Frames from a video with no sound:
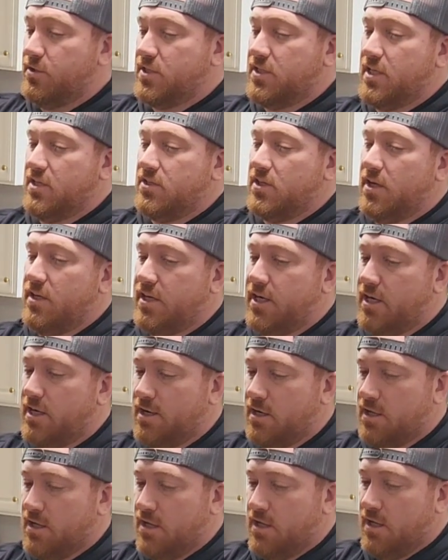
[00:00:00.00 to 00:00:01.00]
it sits on
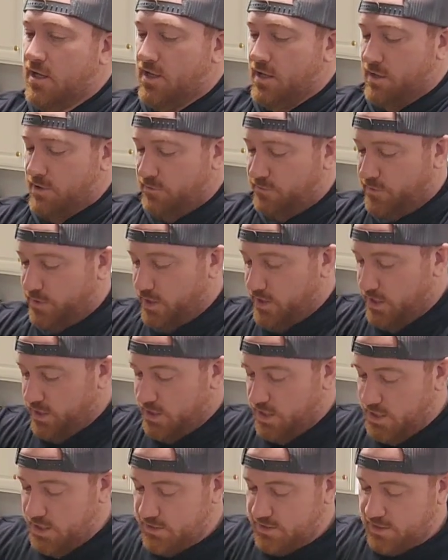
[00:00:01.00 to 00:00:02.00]
here. Very
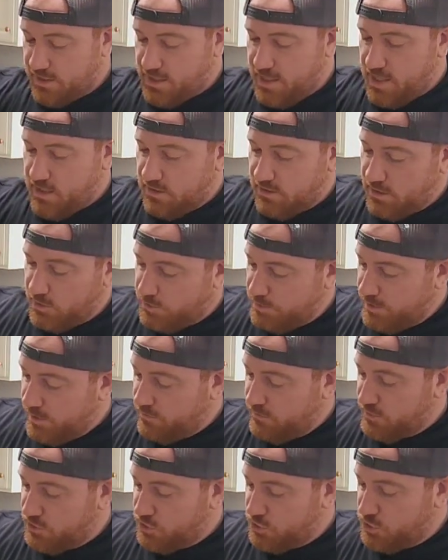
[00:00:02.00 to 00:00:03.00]
nice. Again, a little bit
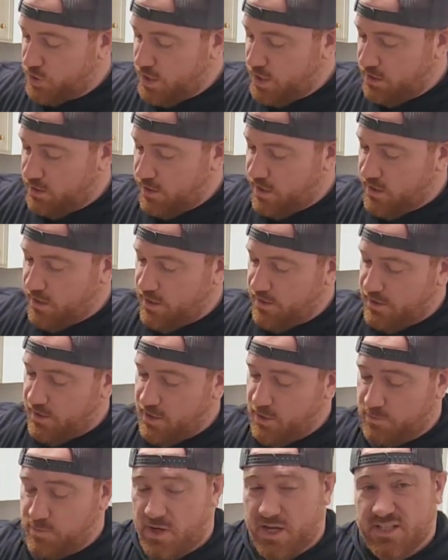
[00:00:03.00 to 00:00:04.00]
of a strainer area there.
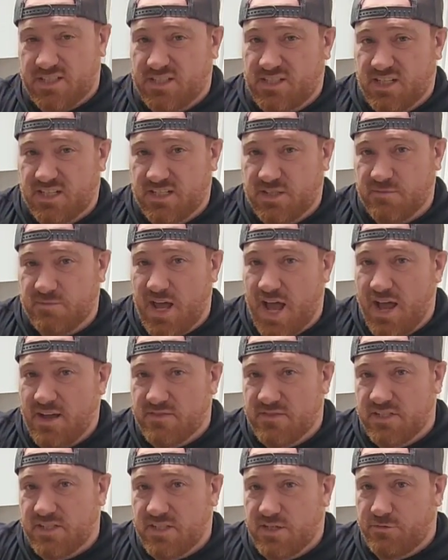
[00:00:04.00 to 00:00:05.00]
You could probably stick some
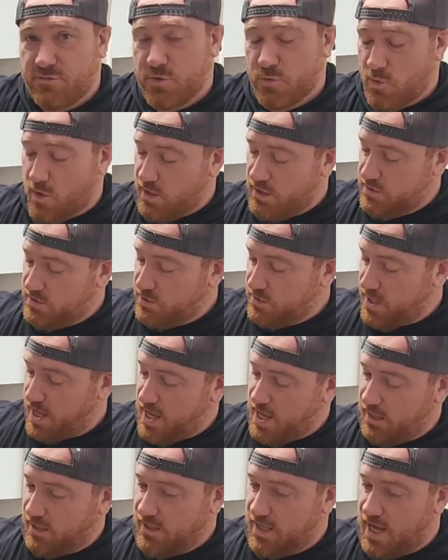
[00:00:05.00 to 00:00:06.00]
knives in there if you wanted to
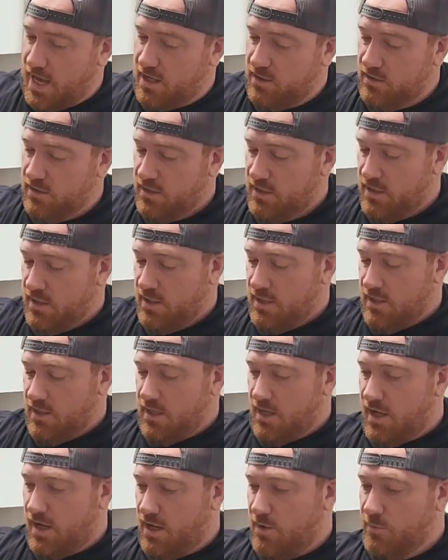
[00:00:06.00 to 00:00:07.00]
hang down,
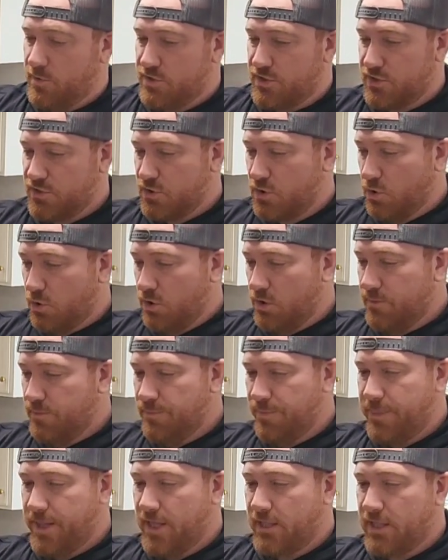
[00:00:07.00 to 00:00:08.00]
which is
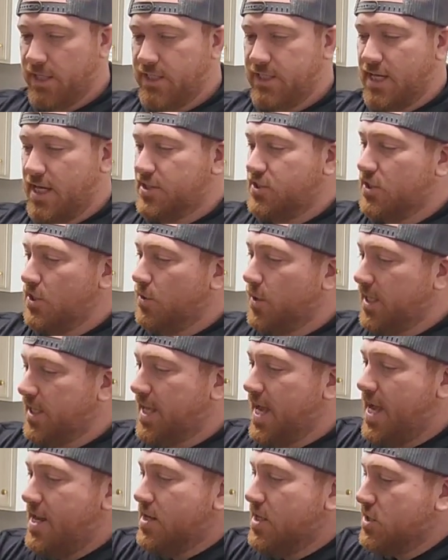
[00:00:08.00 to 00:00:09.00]
cool. I like that. So
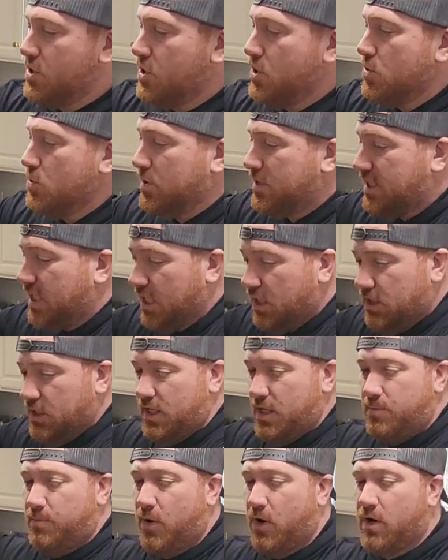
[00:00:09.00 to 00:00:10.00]
again, the
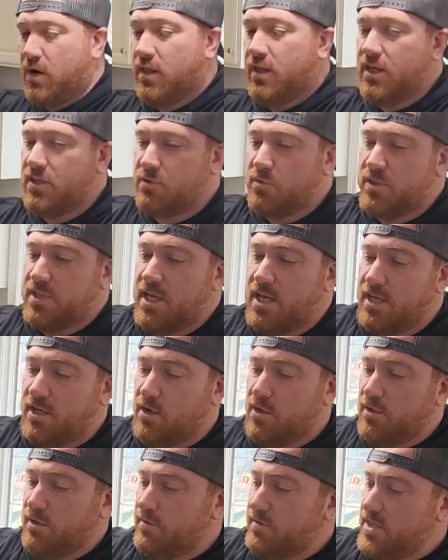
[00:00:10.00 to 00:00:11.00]
utility part of this was getting
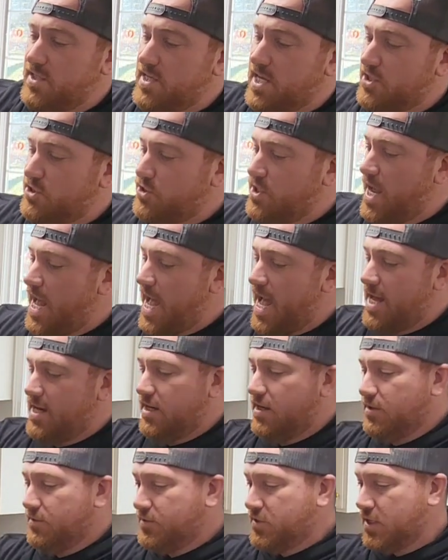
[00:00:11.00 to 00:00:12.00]
all of these extra
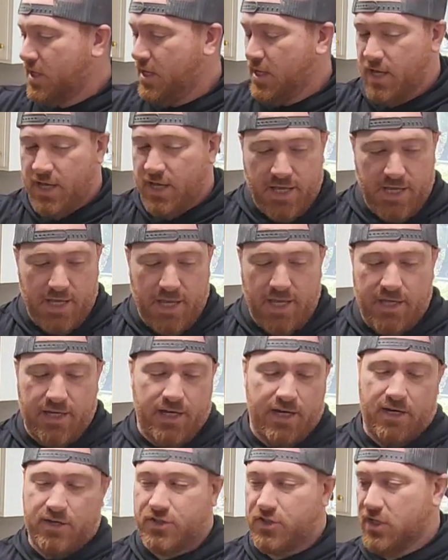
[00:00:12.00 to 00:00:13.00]
additives in
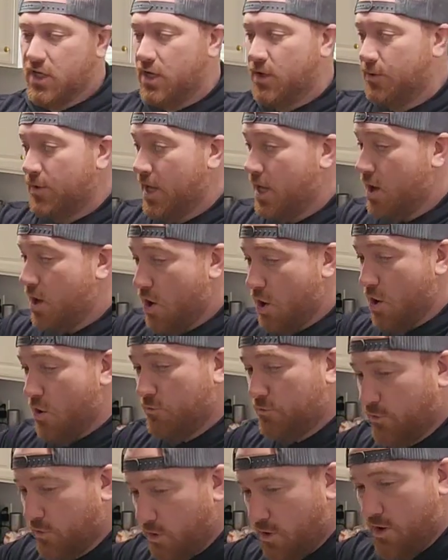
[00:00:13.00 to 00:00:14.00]
here. So
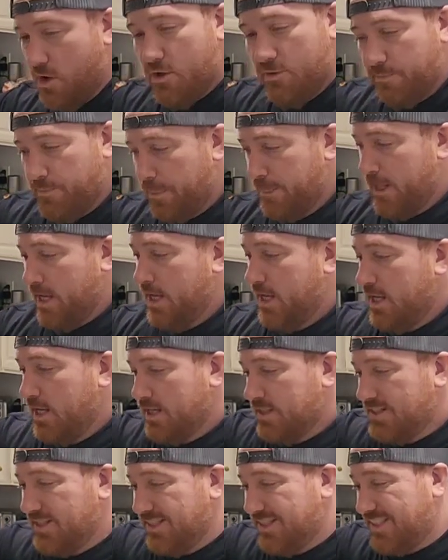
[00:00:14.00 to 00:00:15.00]
overall,
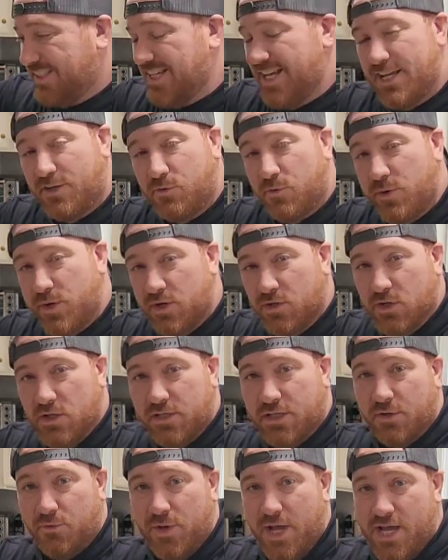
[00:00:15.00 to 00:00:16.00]
this sink, when we were
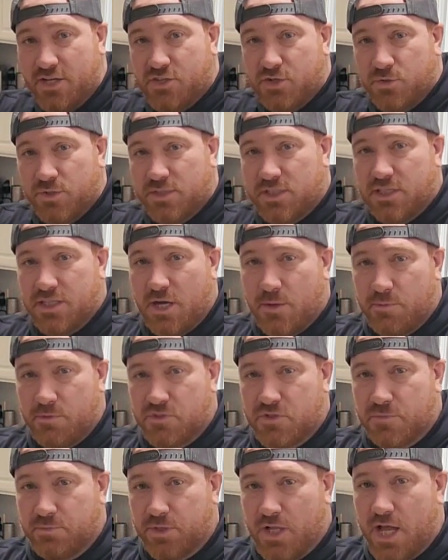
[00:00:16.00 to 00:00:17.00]
looking, we actually went to a couple
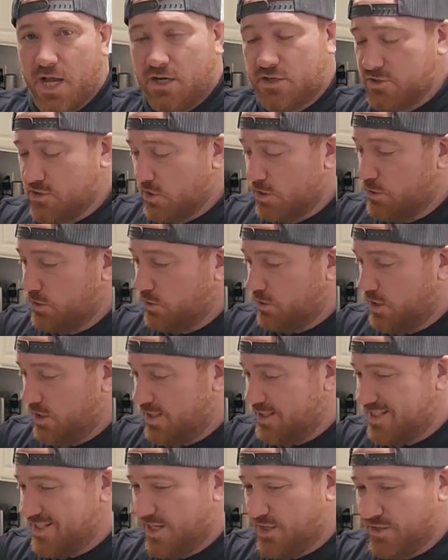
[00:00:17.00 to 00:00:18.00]
suppliers locally
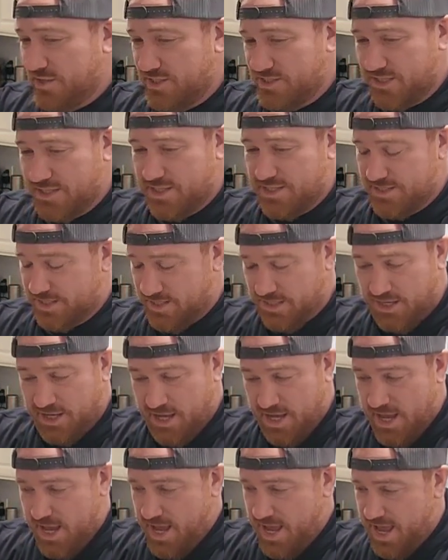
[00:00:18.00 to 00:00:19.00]
that sell these things, and
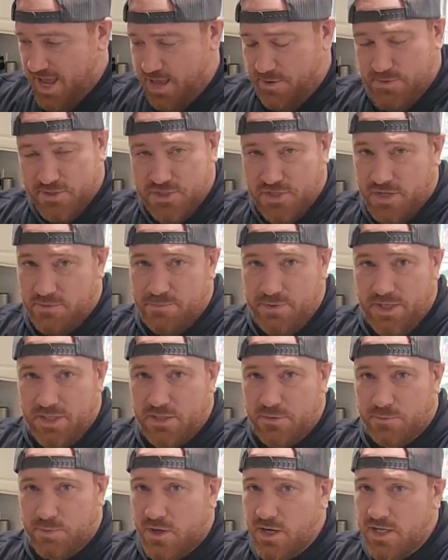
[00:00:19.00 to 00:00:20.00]
Amazon beat
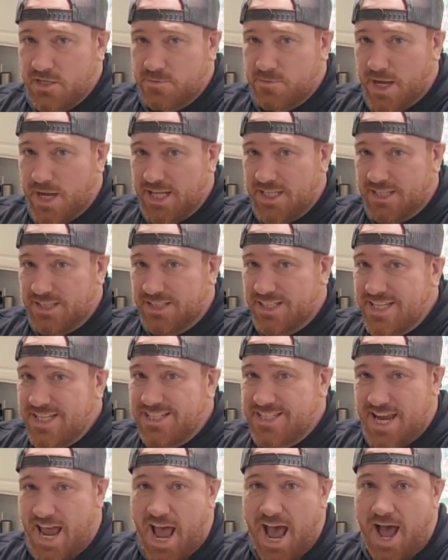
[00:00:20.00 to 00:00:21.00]
the price by at
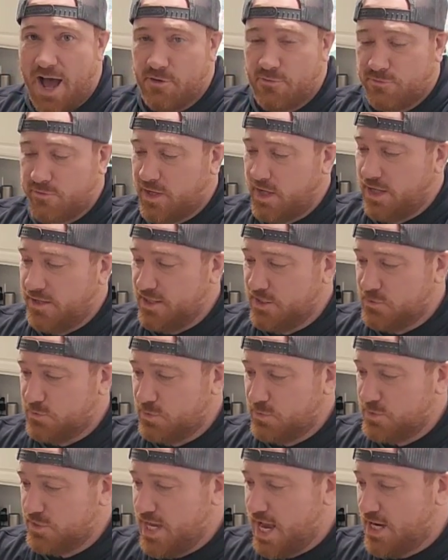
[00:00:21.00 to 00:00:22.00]
least half. This
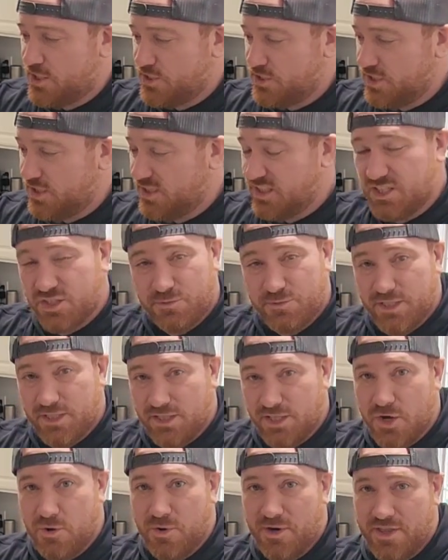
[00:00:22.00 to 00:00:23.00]
one was actually a little bit
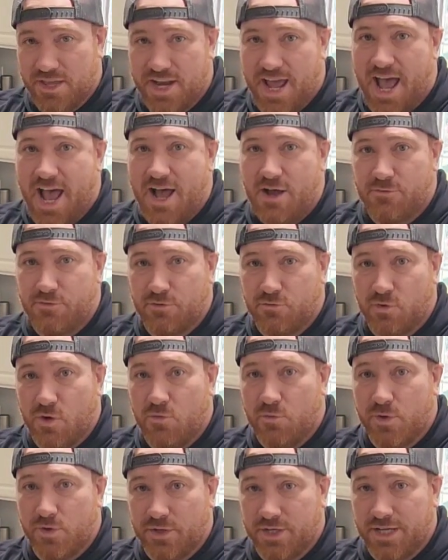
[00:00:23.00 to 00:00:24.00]
lower than half of
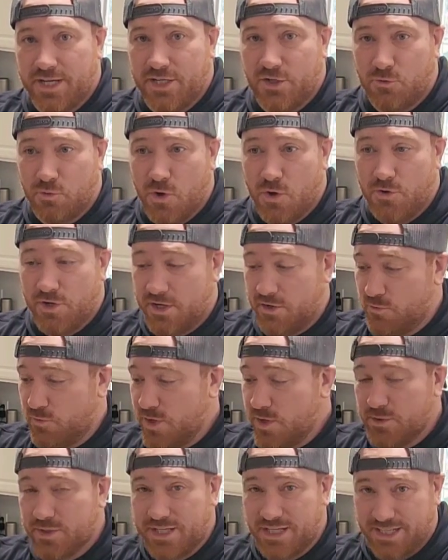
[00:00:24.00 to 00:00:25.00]
what we were getting quoted, and
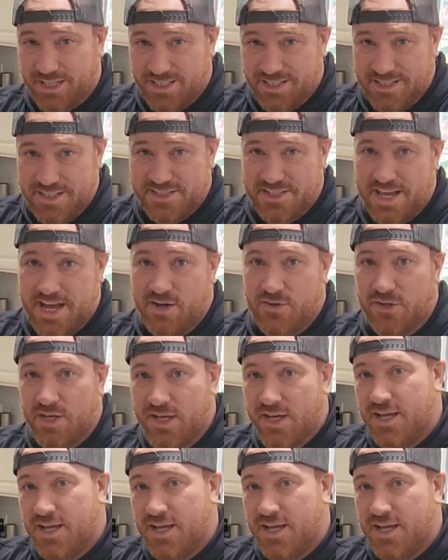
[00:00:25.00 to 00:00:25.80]
we were getting a discount.